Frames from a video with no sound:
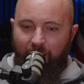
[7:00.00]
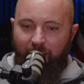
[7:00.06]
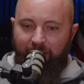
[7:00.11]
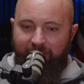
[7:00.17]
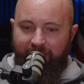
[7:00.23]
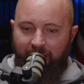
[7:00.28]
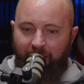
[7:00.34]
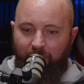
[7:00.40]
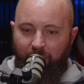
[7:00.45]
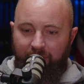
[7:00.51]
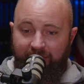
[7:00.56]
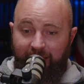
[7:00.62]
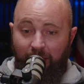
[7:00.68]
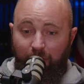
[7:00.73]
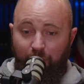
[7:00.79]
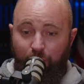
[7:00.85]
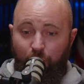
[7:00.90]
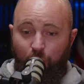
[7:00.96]
not
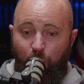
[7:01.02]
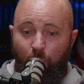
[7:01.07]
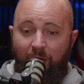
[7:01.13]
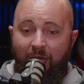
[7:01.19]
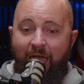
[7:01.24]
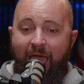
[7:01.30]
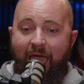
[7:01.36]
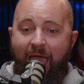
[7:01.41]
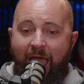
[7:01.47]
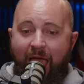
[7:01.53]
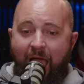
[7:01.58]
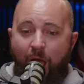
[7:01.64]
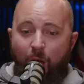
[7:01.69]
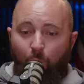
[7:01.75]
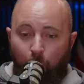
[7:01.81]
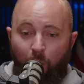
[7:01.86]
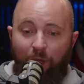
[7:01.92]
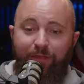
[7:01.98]
telling you
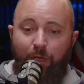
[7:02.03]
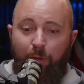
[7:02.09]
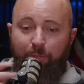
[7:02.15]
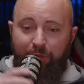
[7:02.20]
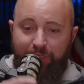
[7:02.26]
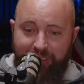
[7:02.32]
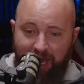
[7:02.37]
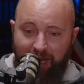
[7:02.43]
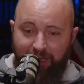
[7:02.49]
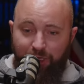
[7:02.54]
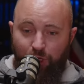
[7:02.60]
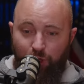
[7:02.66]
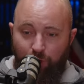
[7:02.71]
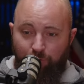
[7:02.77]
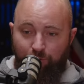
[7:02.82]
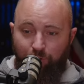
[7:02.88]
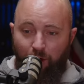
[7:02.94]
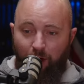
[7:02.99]
what they're protecting
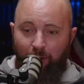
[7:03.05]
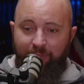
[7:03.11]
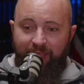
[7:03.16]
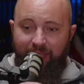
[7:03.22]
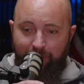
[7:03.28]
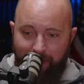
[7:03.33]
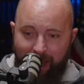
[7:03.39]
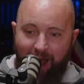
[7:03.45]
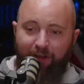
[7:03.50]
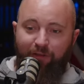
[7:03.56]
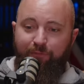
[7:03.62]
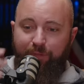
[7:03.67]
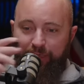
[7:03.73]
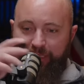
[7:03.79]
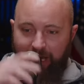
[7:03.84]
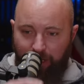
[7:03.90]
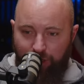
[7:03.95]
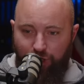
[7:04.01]
you from, the amount of
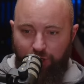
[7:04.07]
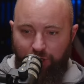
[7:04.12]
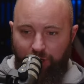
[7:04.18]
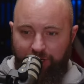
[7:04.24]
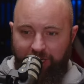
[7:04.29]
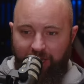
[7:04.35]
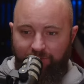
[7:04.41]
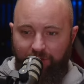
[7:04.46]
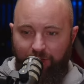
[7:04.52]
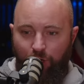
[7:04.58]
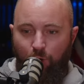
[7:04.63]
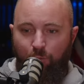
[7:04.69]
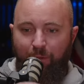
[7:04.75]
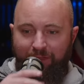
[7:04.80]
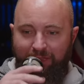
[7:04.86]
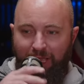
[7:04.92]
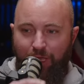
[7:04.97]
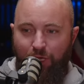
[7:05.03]
protection they're giving you,
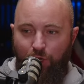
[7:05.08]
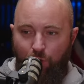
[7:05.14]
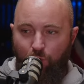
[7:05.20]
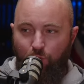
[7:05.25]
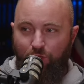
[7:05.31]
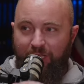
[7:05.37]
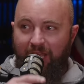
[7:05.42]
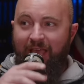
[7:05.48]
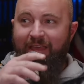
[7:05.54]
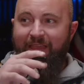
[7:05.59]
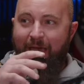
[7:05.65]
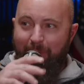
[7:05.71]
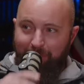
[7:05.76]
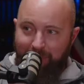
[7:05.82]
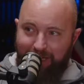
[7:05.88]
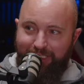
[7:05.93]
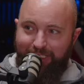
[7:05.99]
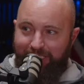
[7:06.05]
but they use
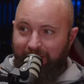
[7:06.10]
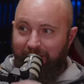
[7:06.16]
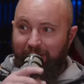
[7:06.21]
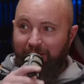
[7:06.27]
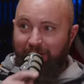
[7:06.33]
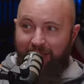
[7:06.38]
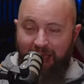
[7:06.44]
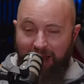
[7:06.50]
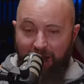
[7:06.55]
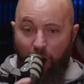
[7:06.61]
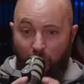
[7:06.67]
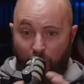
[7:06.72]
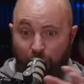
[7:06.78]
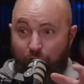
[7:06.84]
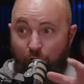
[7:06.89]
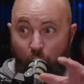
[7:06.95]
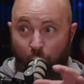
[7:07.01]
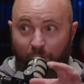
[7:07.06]
that that
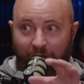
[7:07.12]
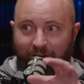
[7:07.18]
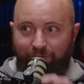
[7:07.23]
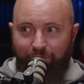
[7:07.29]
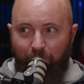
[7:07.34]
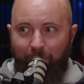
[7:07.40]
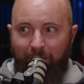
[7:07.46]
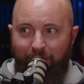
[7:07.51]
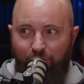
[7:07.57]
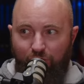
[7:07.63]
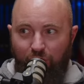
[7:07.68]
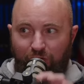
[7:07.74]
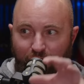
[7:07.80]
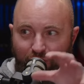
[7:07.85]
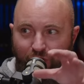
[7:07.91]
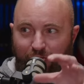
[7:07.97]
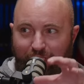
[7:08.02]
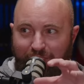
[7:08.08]
unknown information
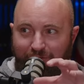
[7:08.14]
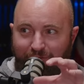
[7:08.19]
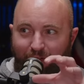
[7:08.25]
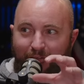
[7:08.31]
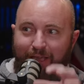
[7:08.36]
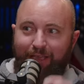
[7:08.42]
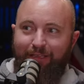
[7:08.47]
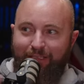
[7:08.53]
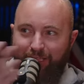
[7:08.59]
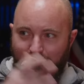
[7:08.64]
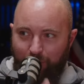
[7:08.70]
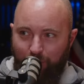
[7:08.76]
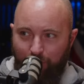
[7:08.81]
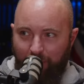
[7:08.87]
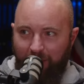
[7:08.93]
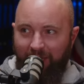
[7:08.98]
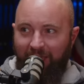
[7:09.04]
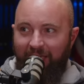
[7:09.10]
to justify
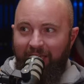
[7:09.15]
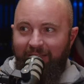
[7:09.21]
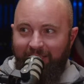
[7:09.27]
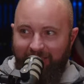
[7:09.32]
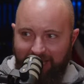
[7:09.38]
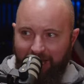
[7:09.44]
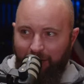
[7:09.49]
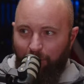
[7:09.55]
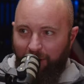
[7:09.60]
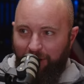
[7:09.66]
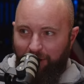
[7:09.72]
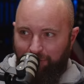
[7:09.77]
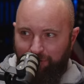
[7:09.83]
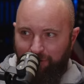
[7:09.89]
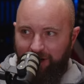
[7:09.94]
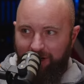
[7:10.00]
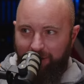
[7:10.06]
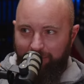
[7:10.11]
continuing to take away your
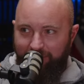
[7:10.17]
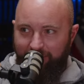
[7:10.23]
freedoms.